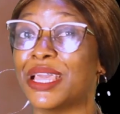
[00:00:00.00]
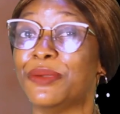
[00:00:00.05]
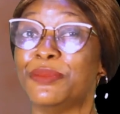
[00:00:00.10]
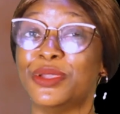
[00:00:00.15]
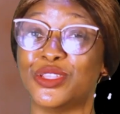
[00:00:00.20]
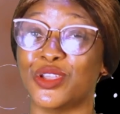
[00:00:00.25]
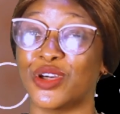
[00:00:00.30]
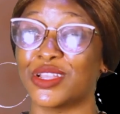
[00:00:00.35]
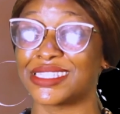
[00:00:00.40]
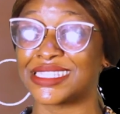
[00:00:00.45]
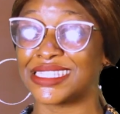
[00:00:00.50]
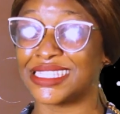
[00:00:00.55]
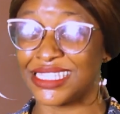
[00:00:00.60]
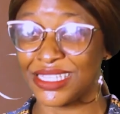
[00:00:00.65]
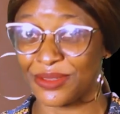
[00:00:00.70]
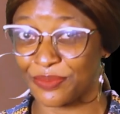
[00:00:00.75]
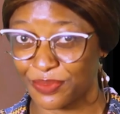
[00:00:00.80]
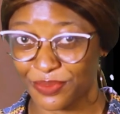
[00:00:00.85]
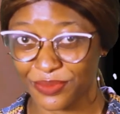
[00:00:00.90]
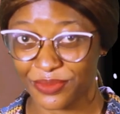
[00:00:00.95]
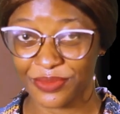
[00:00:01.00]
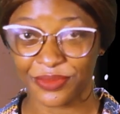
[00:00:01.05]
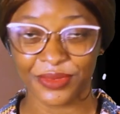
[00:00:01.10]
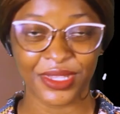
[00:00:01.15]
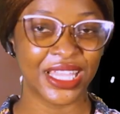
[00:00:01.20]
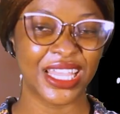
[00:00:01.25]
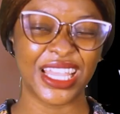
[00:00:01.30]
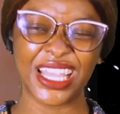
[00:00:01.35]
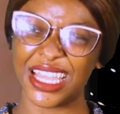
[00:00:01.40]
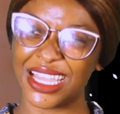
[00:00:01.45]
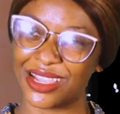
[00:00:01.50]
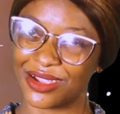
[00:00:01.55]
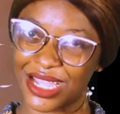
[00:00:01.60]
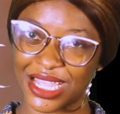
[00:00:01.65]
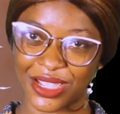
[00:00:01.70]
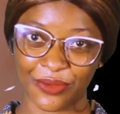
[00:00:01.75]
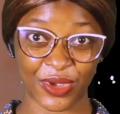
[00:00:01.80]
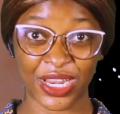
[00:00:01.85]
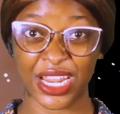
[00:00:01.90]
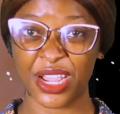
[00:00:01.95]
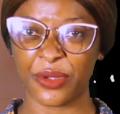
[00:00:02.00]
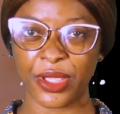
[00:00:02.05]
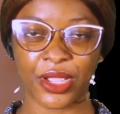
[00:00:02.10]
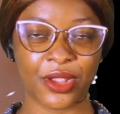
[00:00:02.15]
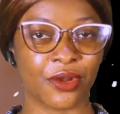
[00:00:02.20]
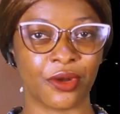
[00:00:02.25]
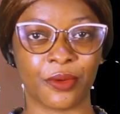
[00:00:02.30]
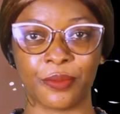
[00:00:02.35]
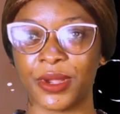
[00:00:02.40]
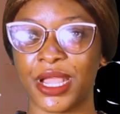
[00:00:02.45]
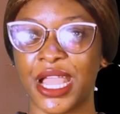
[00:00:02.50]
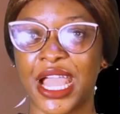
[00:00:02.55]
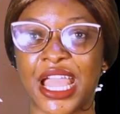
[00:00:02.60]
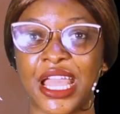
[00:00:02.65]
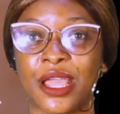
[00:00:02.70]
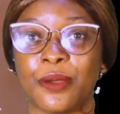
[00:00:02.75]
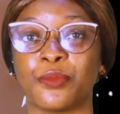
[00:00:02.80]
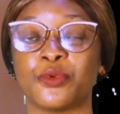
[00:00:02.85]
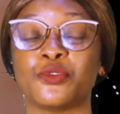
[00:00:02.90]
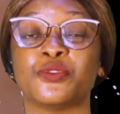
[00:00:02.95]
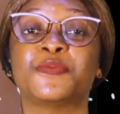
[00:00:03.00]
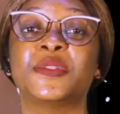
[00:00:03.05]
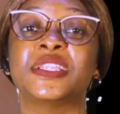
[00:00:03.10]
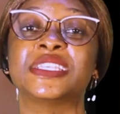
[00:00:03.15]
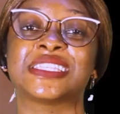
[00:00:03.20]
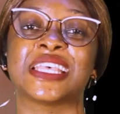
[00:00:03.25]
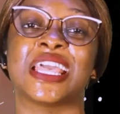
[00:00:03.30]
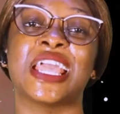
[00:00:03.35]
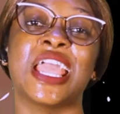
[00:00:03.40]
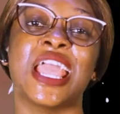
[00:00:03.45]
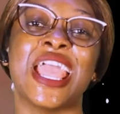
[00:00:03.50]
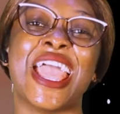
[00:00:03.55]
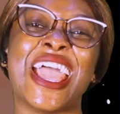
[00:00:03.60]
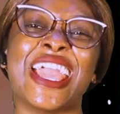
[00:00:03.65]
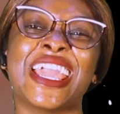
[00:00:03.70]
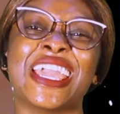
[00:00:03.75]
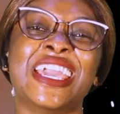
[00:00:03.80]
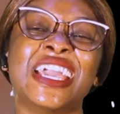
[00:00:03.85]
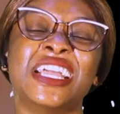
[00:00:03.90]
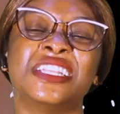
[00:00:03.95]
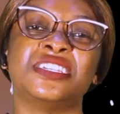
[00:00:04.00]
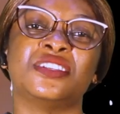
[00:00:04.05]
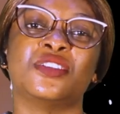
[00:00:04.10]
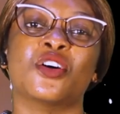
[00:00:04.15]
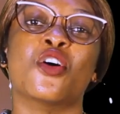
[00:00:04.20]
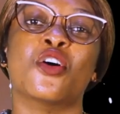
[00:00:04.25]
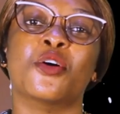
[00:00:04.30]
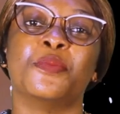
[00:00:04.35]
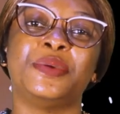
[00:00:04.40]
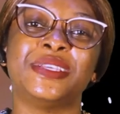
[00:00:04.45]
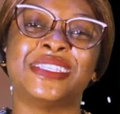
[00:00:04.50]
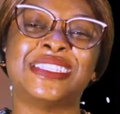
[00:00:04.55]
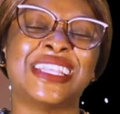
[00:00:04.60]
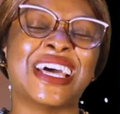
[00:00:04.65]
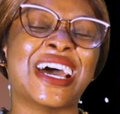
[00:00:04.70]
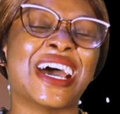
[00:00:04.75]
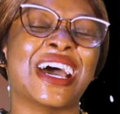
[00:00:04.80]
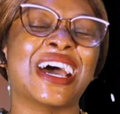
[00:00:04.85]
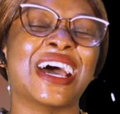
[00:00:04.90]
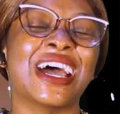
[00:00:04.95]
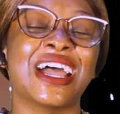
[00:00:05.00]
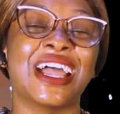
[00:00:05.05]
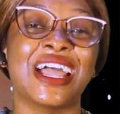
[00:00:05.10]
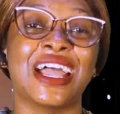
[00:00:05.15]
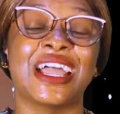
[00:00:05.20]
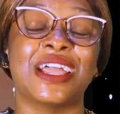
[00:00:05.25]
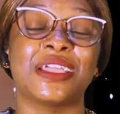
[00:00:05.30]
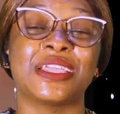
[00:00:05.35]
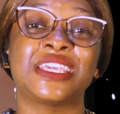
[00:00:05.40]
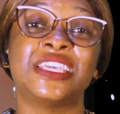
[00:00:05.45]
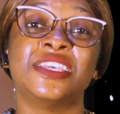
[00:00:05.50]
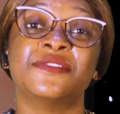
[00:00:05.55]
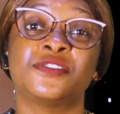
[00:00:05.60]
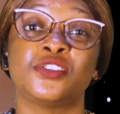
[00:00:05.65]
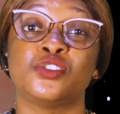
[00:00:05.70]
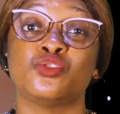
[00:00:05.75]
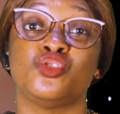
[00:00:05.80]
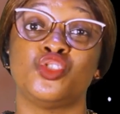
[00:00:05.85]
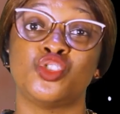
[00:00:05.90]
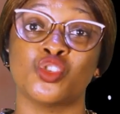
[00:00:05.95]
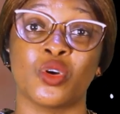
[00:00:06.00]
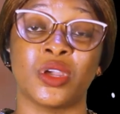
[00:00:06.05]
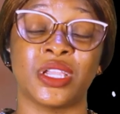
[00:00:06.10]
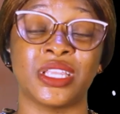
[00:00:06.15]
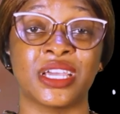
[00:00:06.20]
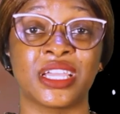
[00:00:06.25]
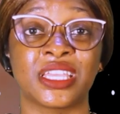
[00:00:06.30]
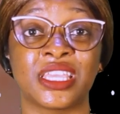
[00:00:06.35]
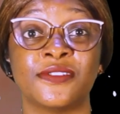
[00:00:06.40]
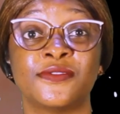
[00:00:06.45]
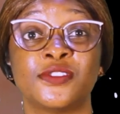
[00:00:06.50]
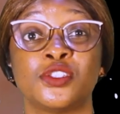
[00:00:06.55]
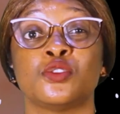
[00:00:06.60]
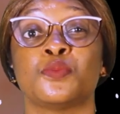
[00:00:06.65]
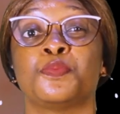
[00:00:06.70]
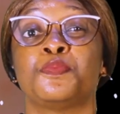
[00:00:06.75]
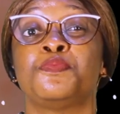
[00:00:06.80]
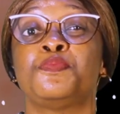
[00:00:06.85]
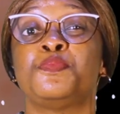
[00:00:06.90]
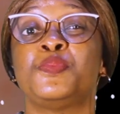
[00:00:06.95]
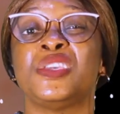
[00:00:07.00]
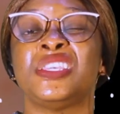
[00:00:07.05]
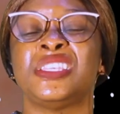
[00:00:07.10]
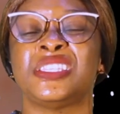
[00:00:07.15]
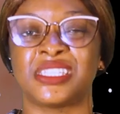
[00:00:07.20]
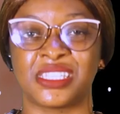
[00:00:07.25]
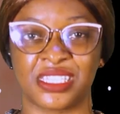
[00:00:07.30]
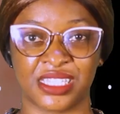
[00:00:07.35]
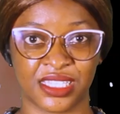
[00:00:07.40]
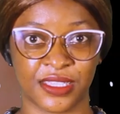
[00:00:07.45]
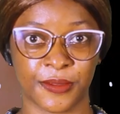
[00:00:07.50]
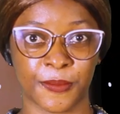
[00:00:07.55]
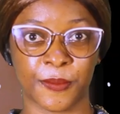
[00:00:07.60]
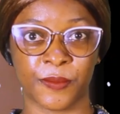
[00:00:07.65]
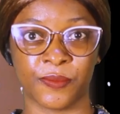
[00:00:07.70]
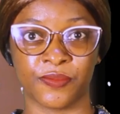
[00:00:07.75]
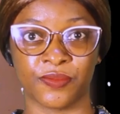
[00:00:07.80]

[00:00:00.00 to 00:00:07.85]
Let me just sleep. When I wake up, I am good. Please engage in hobbies that gives you joy, that gives you peace.